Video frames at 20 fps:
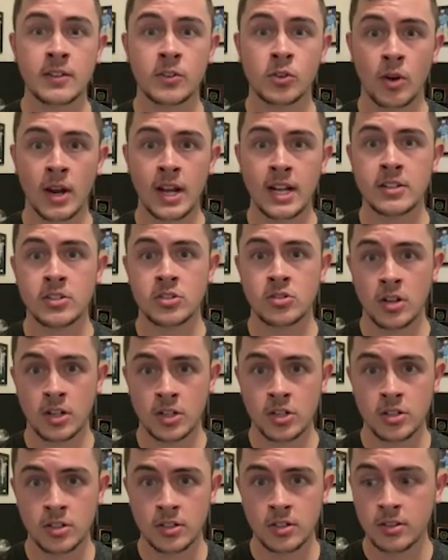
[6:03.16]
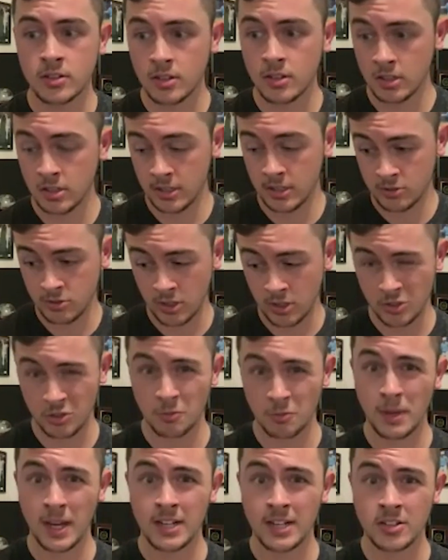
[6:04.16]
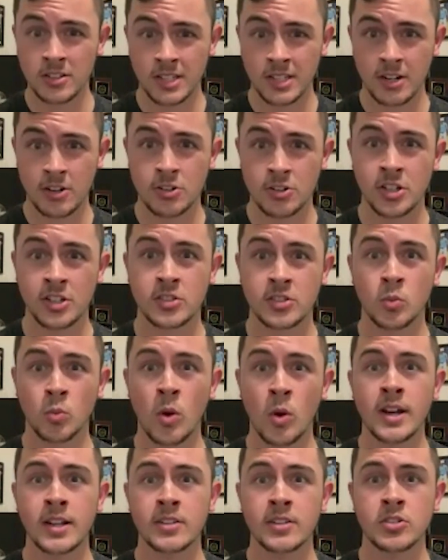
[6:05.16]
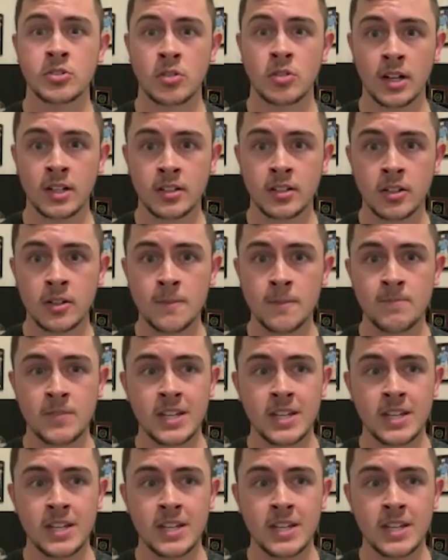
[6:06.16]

of great instructional pages that are just one instructor,